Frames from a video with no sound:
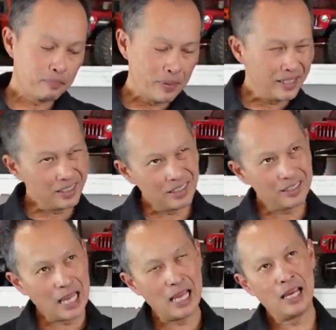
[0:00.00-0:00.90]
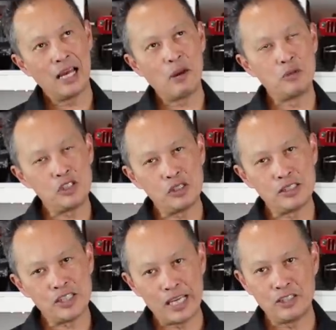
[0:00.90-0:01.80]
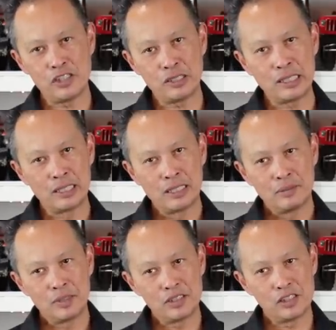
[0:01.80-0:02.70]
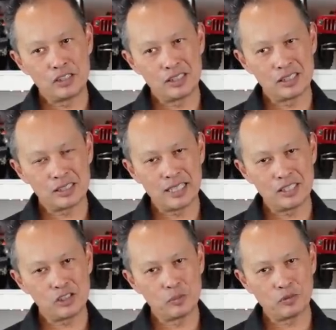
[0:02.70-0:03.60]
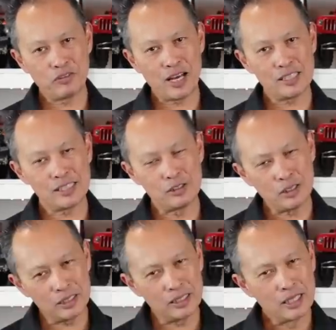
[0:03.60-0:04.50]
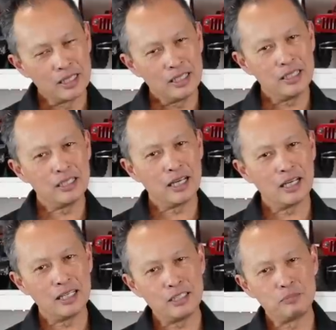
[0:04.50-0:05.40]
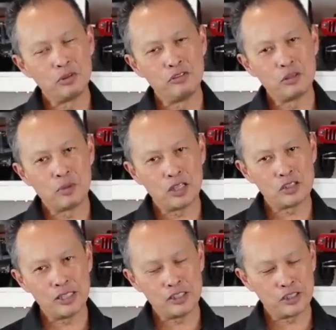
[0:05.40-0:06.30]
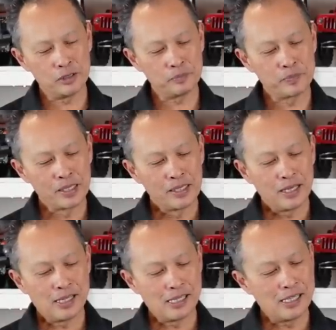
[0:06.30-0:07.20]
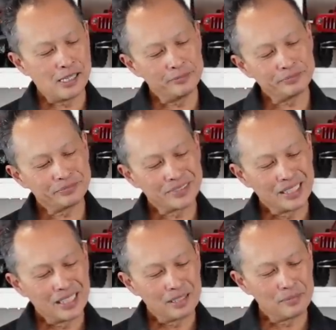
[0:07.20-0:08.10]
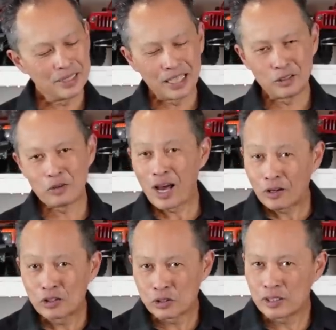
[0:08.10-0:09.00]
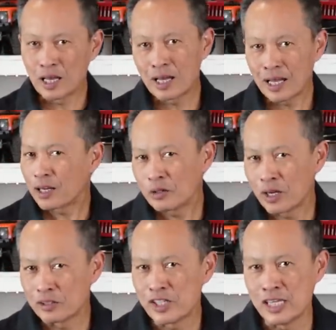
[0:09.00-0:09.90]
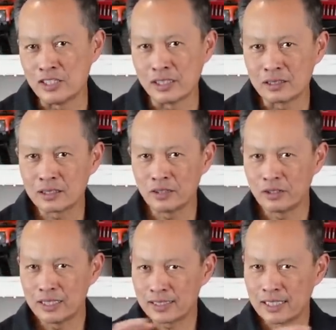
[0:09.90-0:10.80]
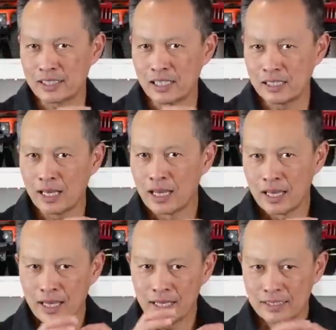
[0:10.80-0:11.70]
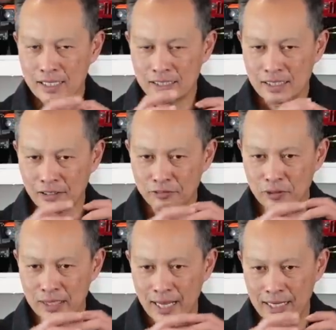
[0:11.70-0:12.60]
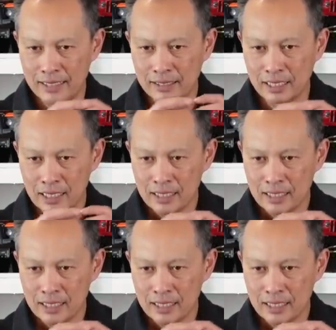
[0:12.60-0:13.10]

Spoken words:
pinion, I wish you could change it, because it's, this thing is super fast and you could improve your modulation. But I don't know how to change it. You know, it's a self-contained